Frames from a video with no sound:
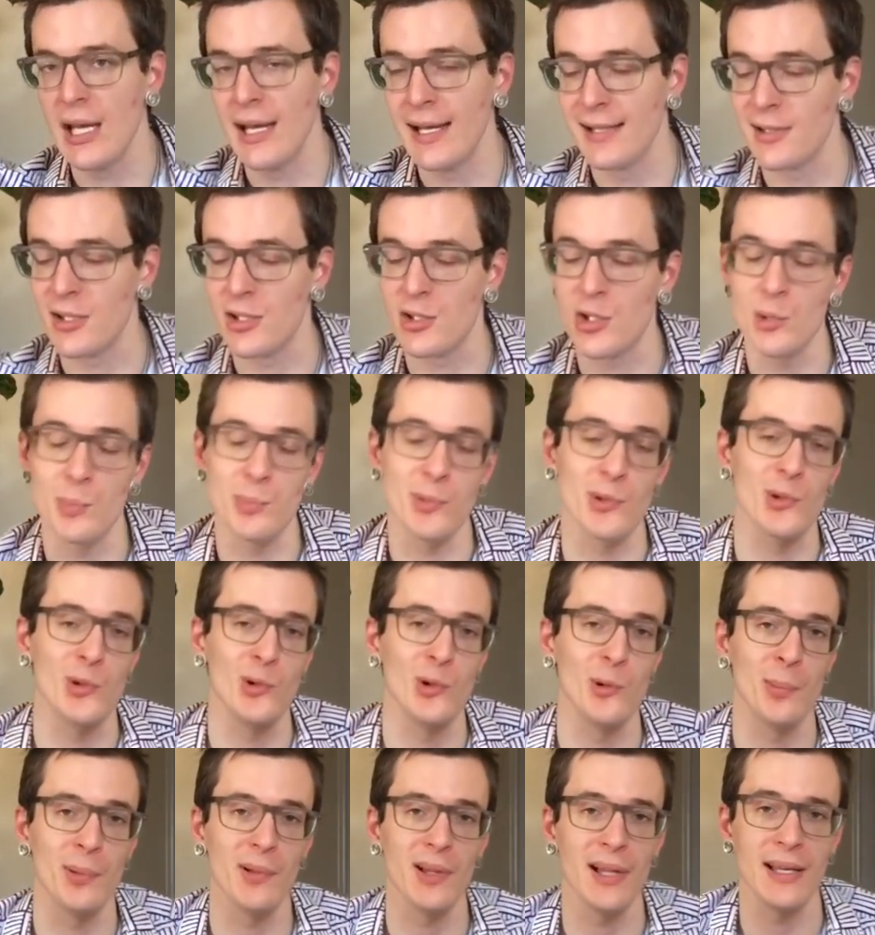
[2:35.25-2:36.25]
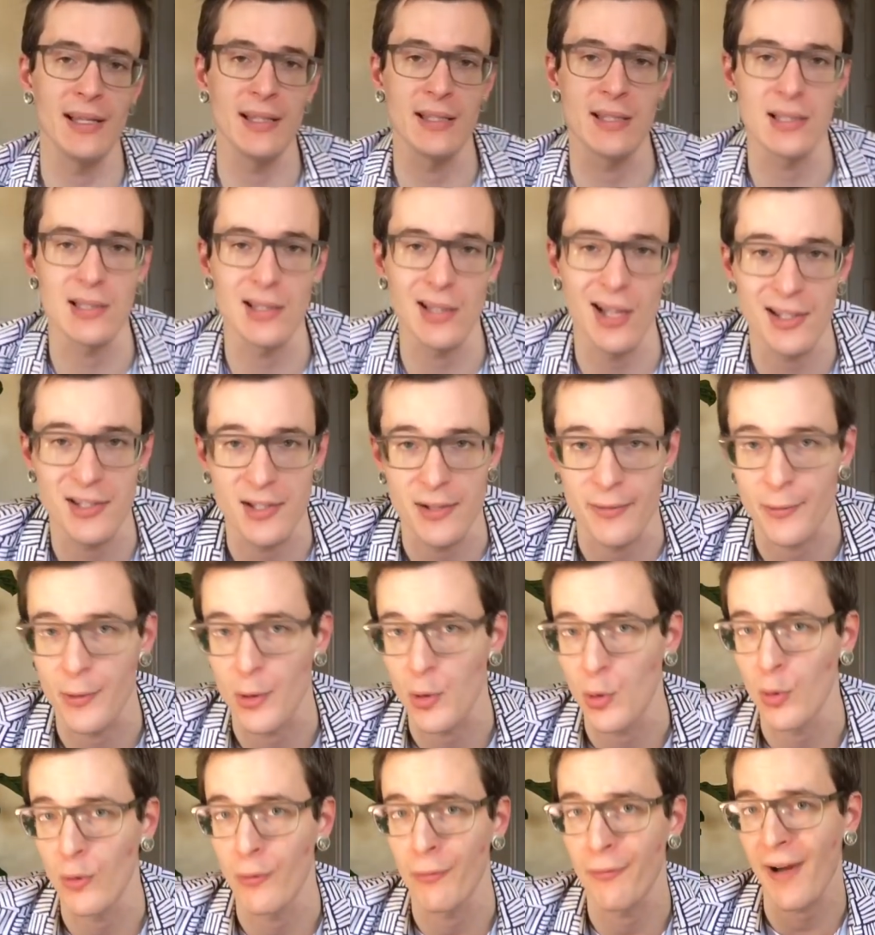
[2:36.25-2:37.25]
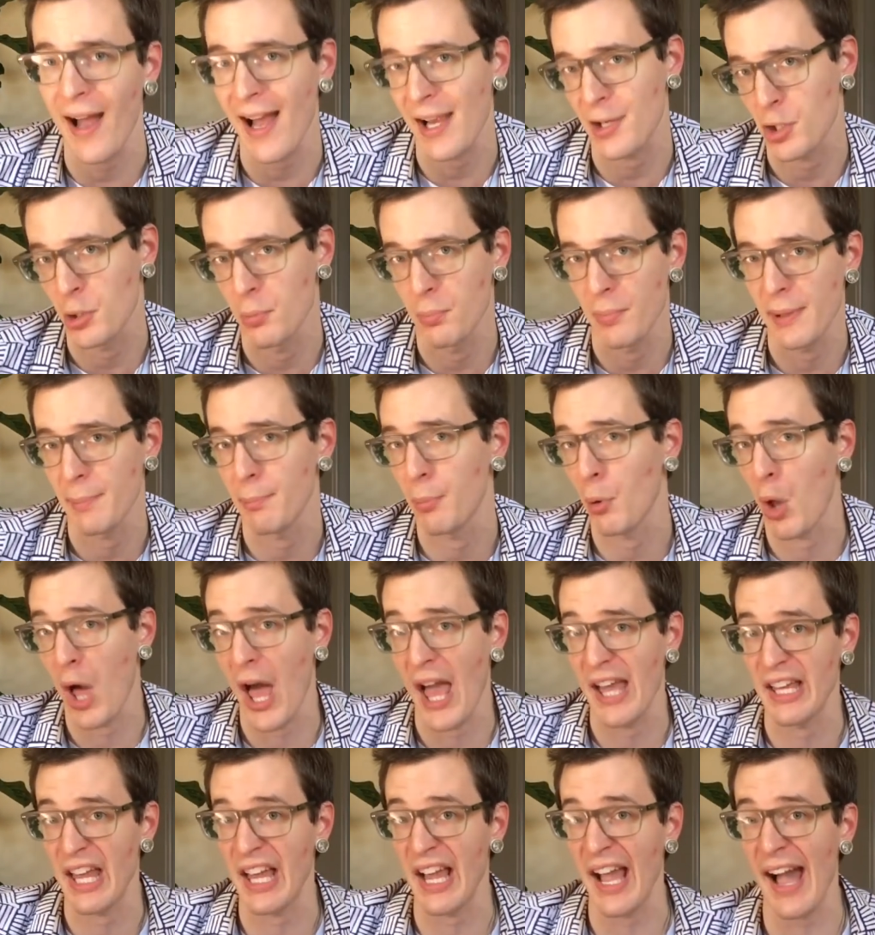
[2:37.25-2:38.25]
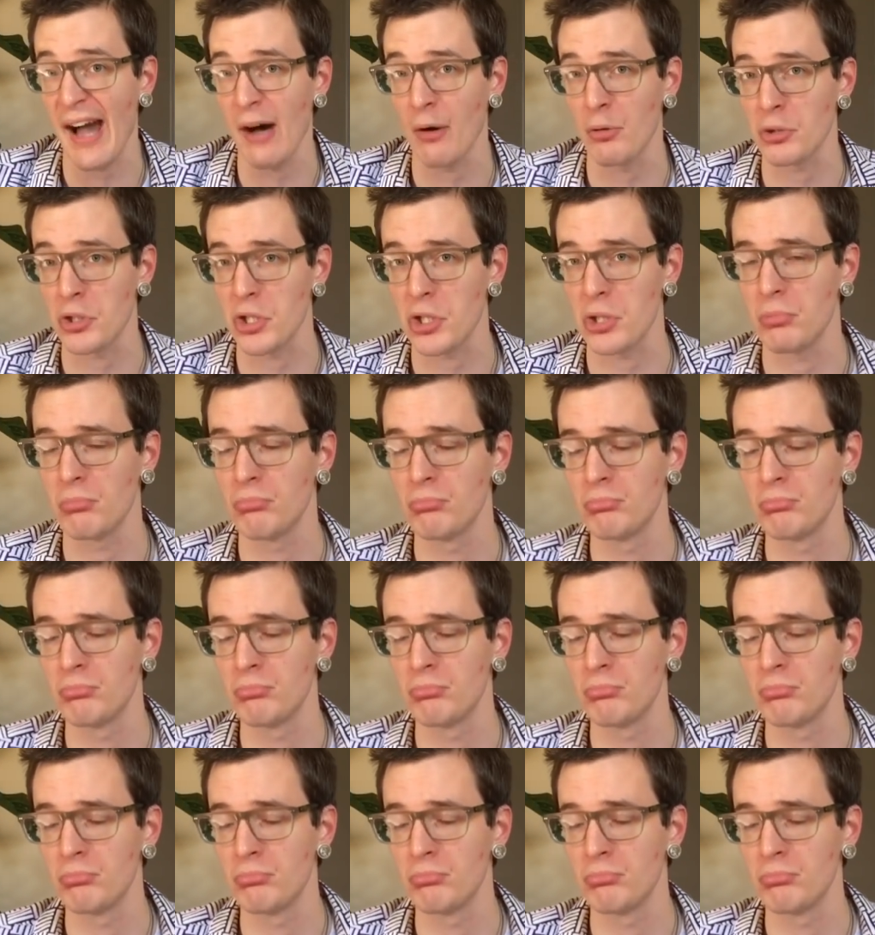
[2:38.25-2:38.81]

It's a super cool place, lots of cool fashion people hanging out.